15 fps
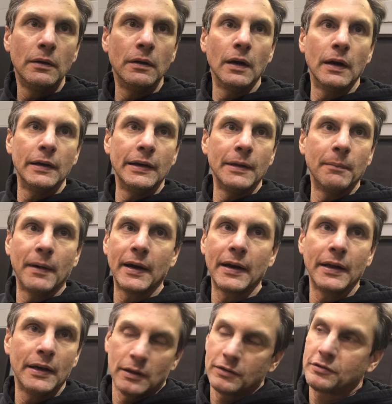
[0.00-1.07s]

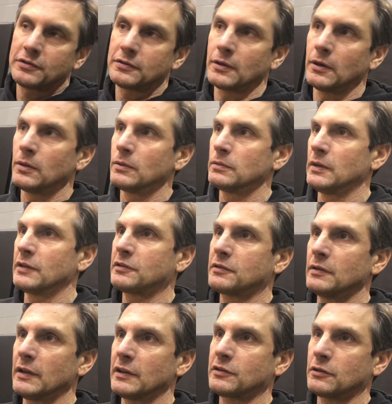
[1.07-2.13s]
anybody else. So
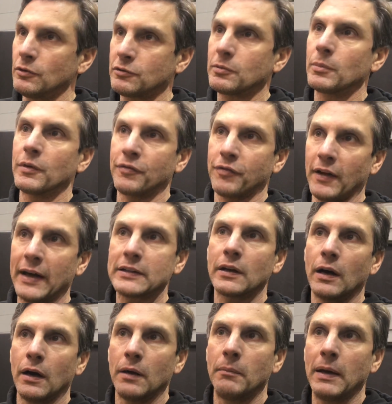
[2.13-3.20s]
let's do some
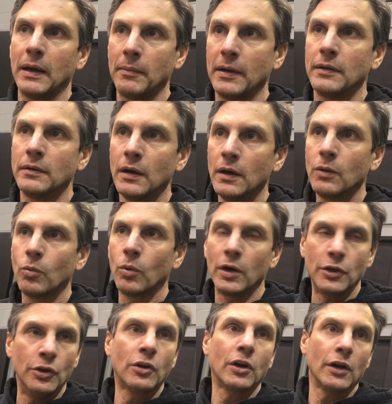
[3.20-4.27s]
reflecting on maybe
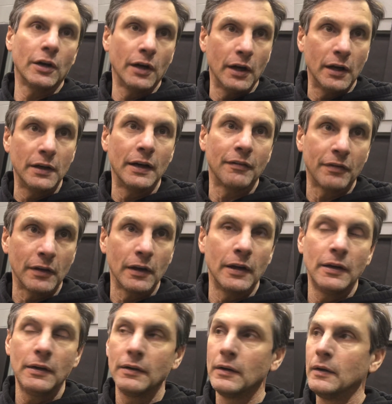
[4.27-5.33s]
what you could have done
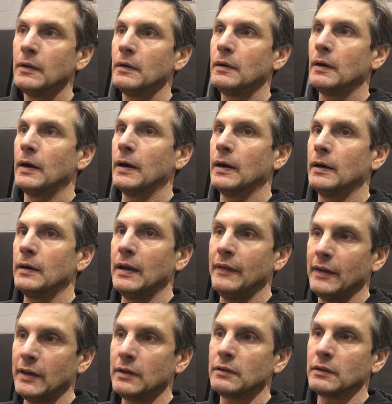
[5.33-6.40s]
differently.
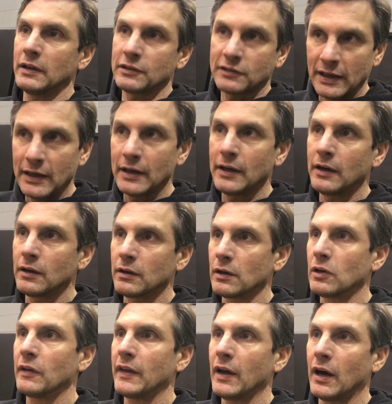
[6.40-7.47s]
And then let's get in here and
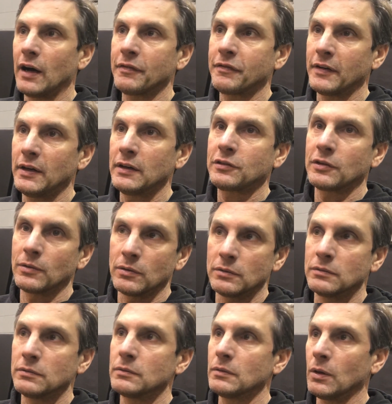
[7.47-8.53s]
learn the offense and
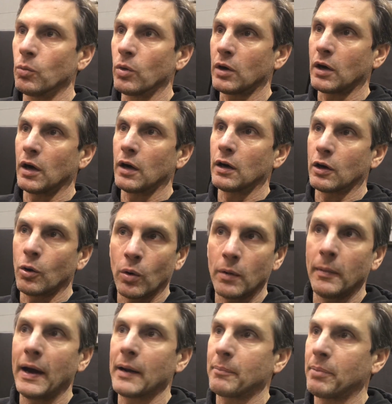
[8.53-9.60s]
work on our
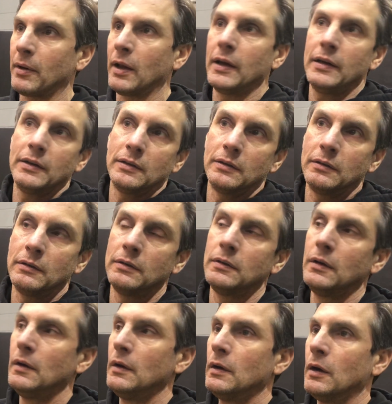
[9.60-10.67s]
quarterback play, and
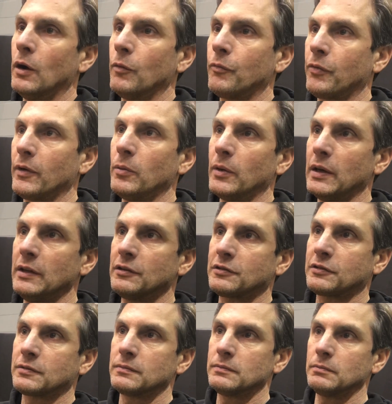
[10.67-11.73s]
hopefully by
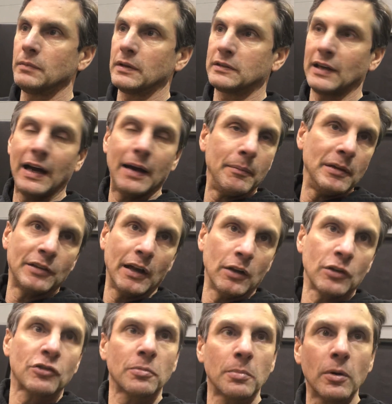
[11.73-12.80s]
the time he's
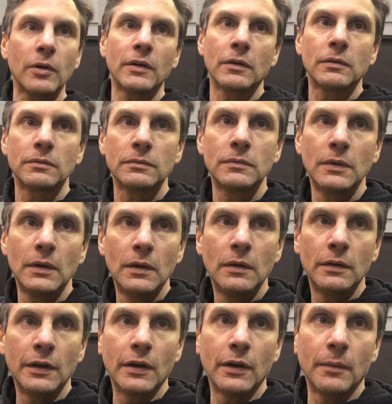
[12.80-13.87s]
eligible,
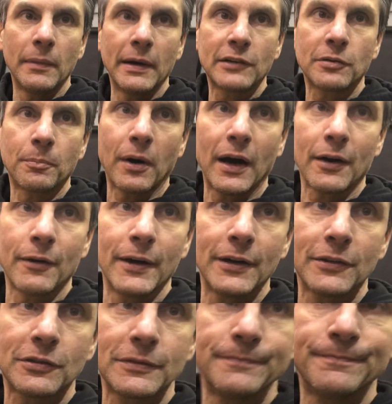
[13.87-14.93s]
he'll make some progress.